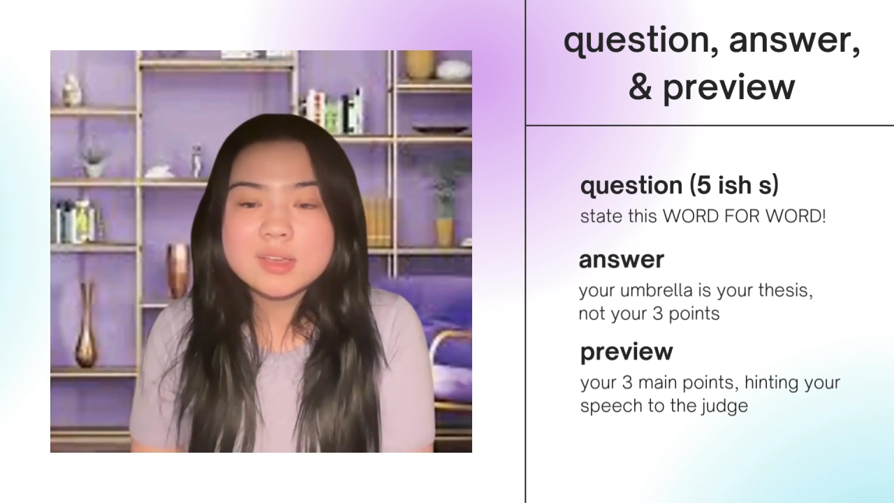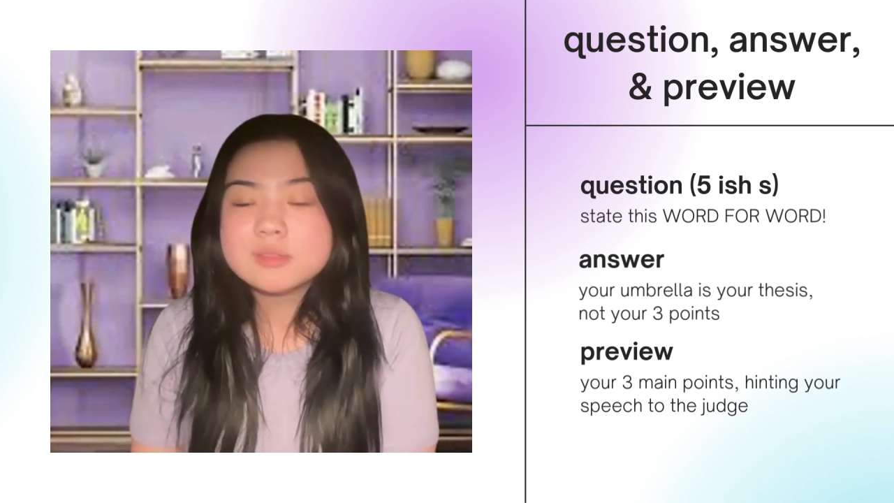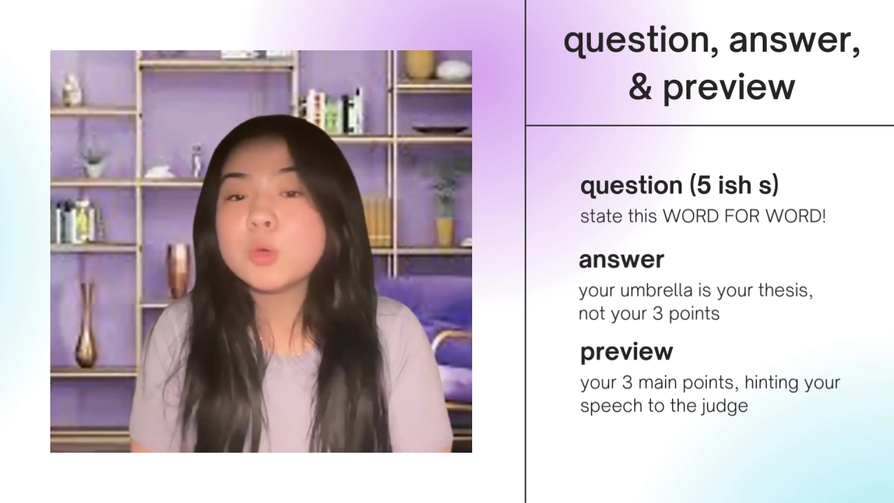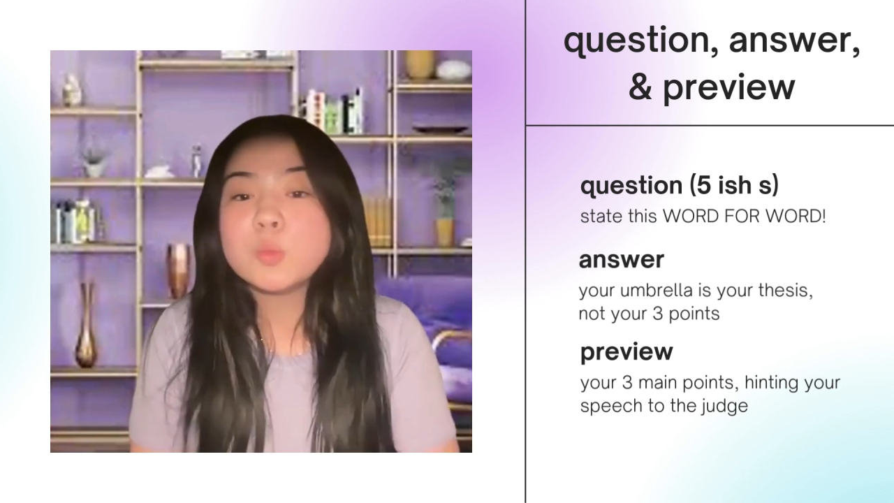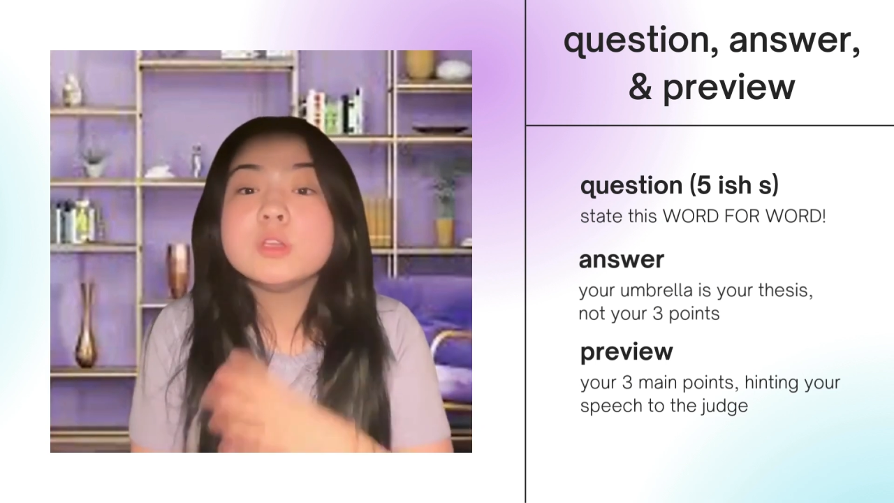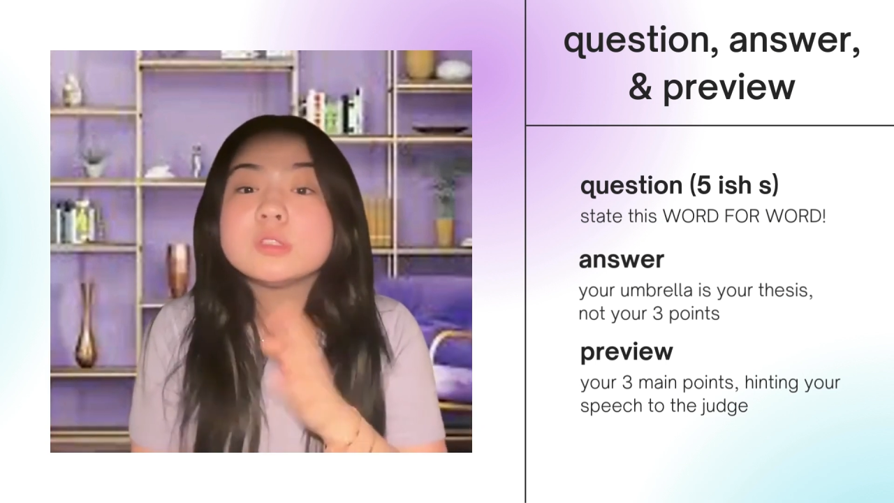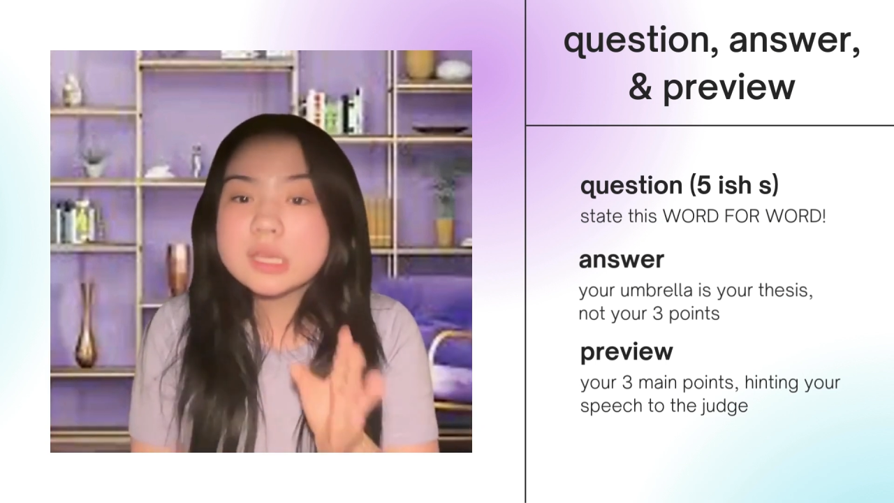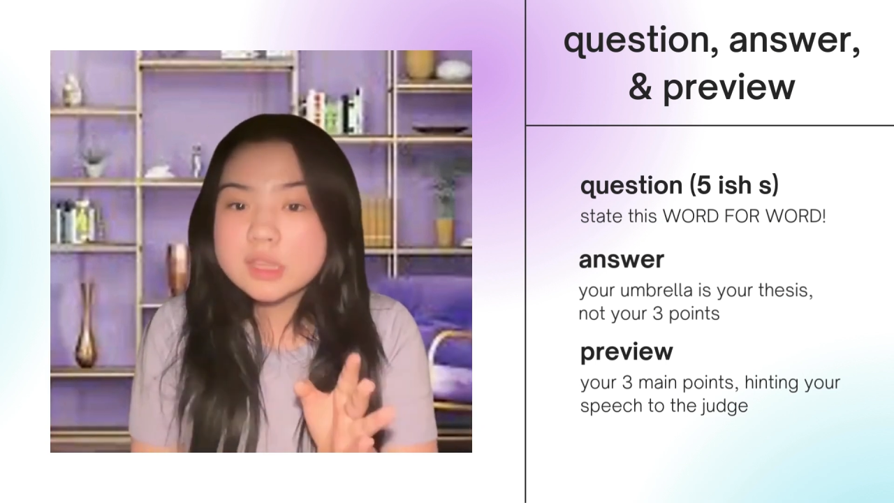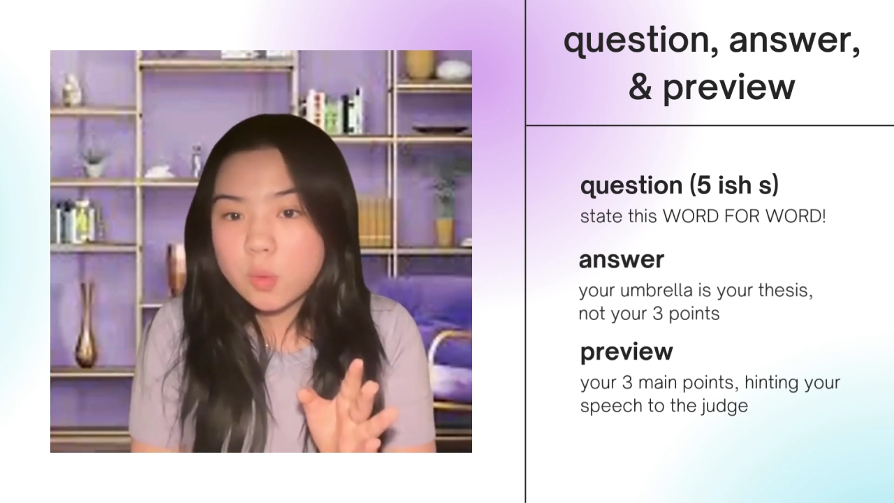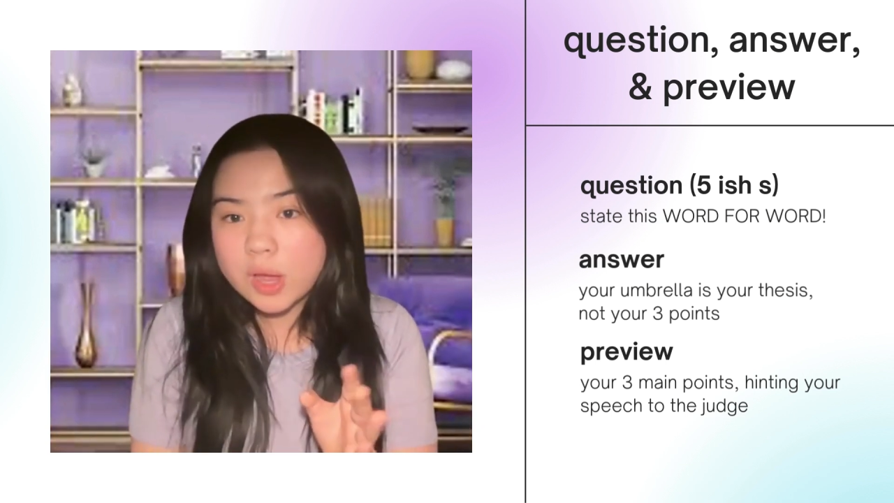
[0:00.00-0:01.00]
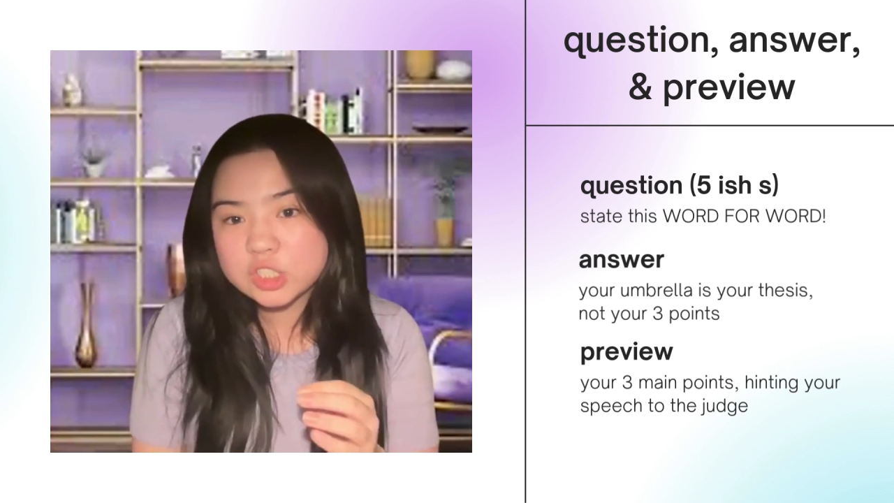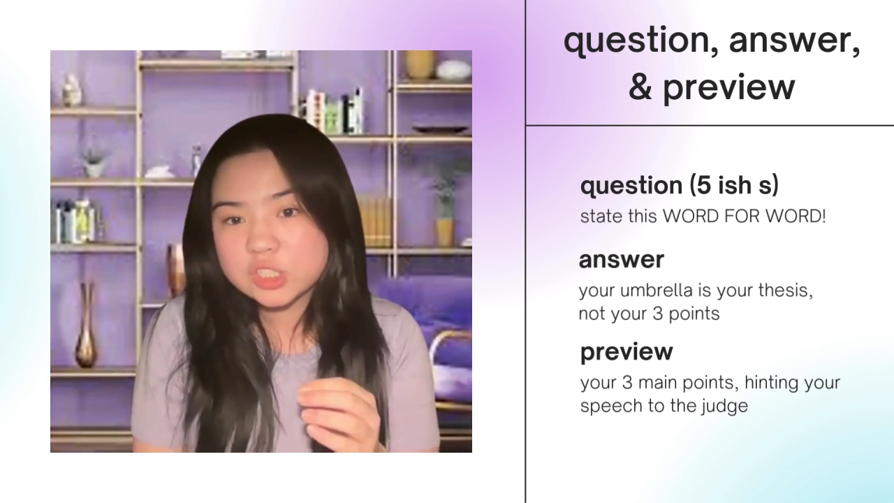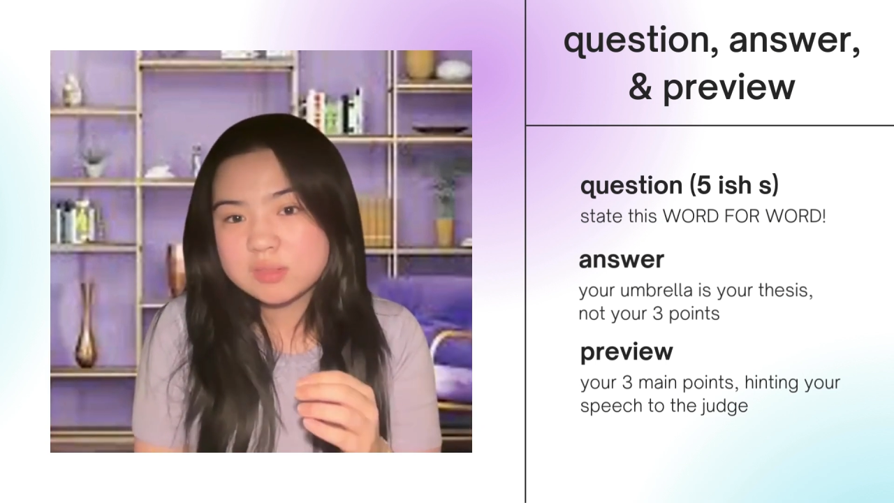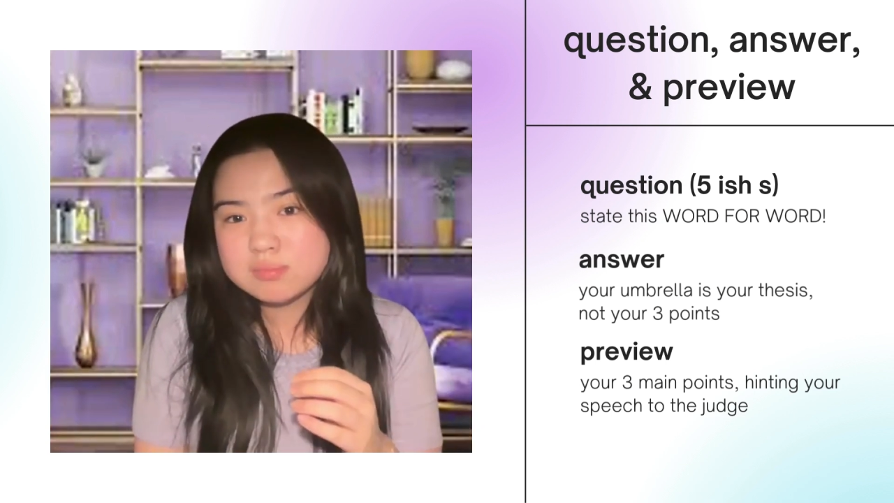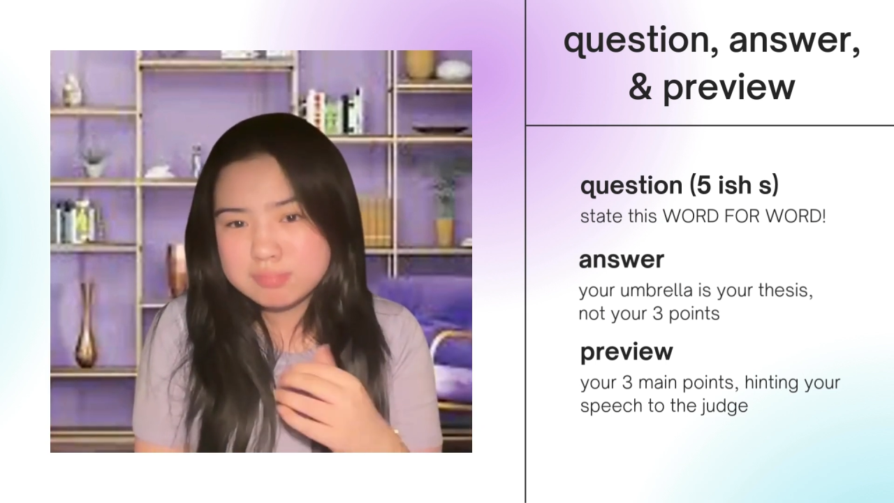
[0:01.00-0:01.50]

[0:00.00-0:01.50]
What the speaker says: So when you say the question,